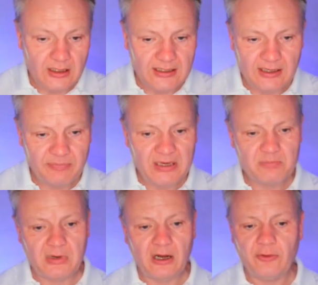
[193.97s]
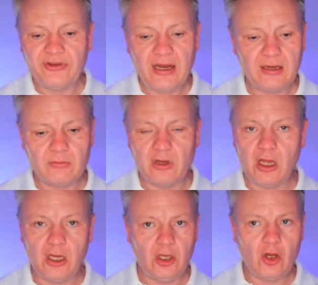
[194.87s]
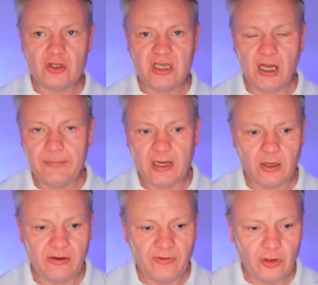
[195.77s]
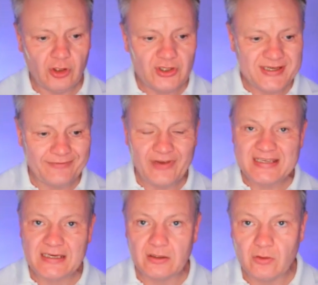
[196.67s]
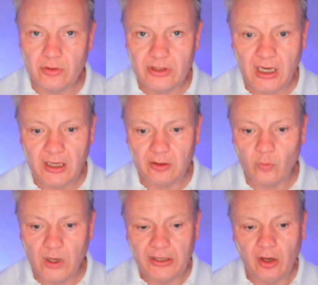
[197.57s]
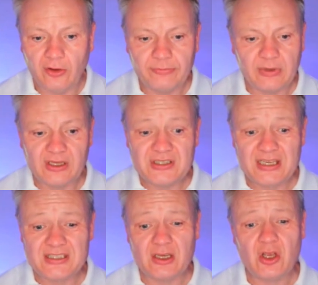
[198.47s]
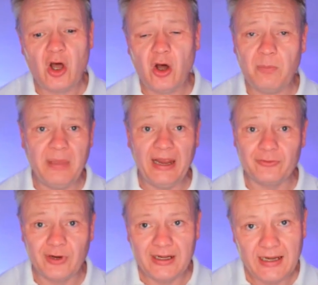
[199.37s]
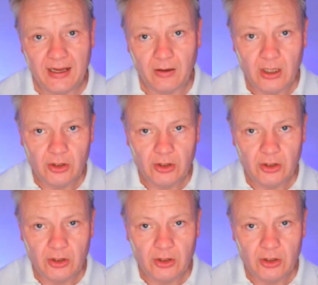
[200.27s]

And I was saying a long time ago, if you're not investing in Northern Ireland, why not? Because that's a hotbed right now.